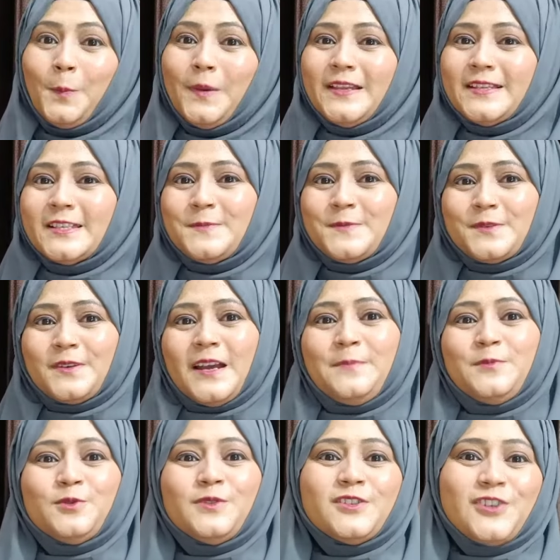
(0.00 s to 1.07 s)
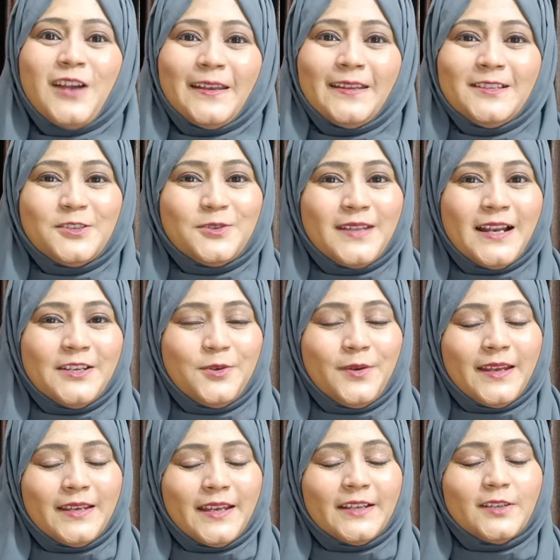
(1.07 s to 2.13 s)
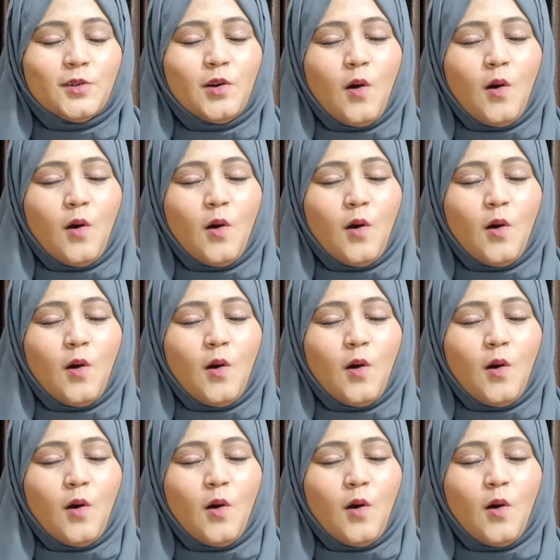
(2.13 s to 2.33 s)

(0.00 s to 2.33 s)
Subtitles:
please subscribe to the channel so that you can get